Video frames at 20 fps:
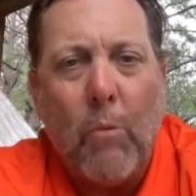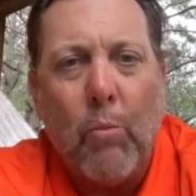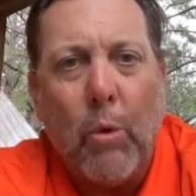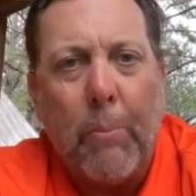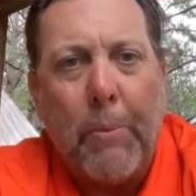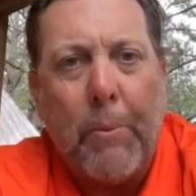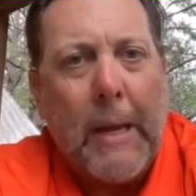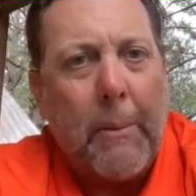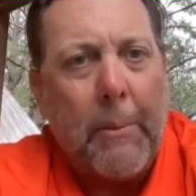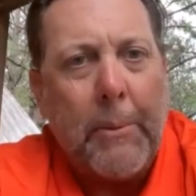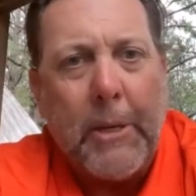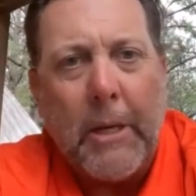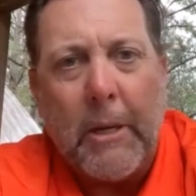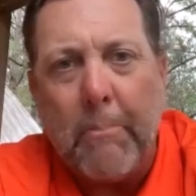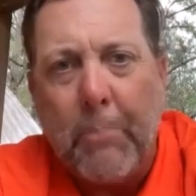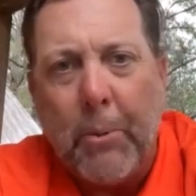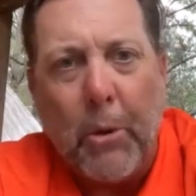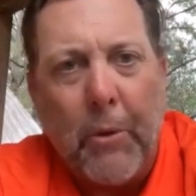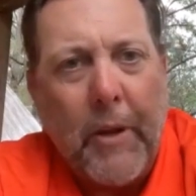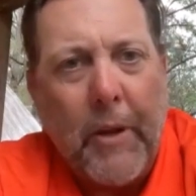We'll be able to
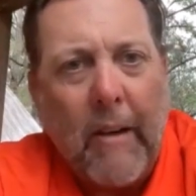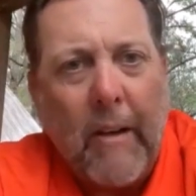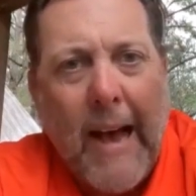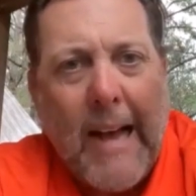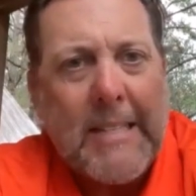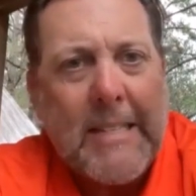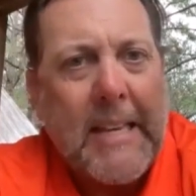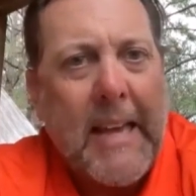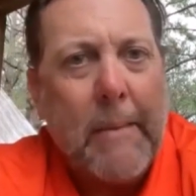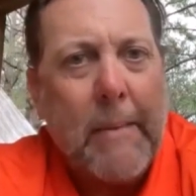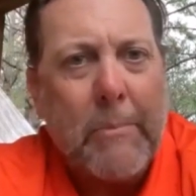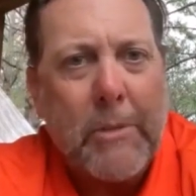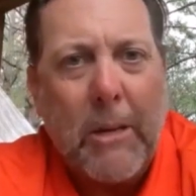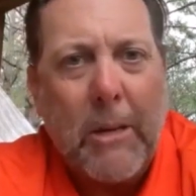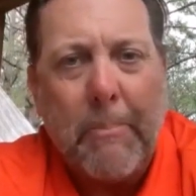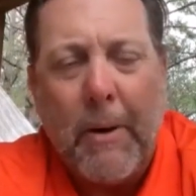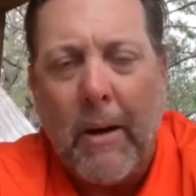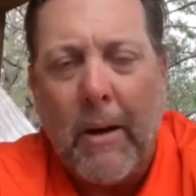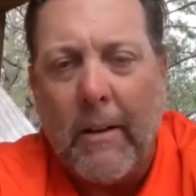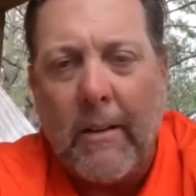pull their last games
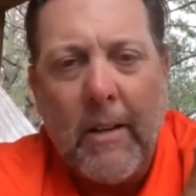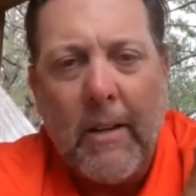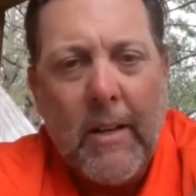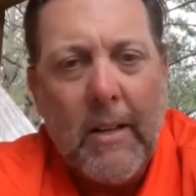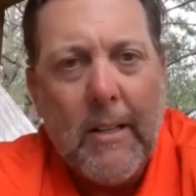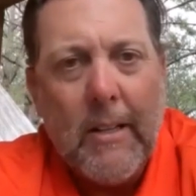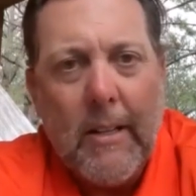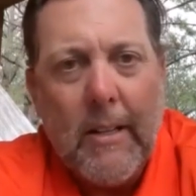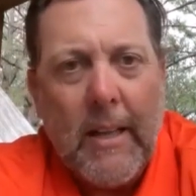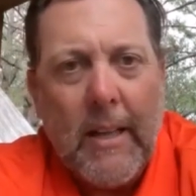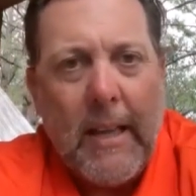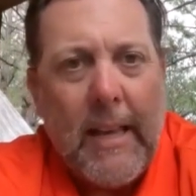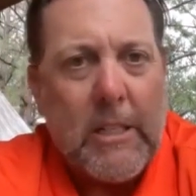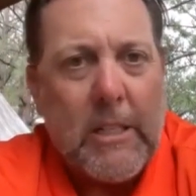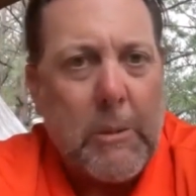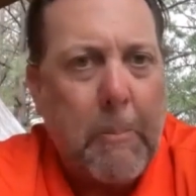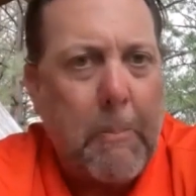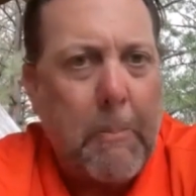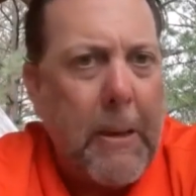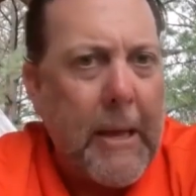up on
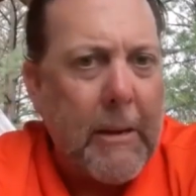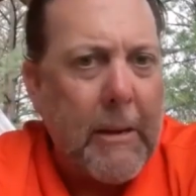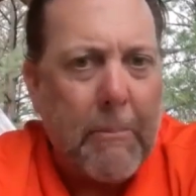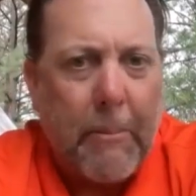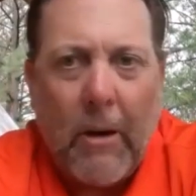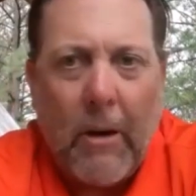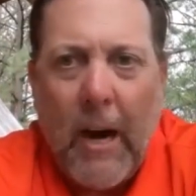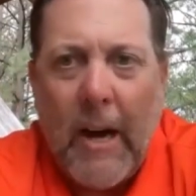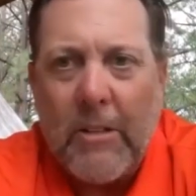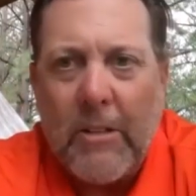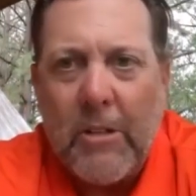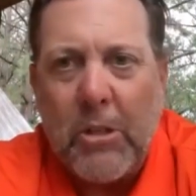ESPN+.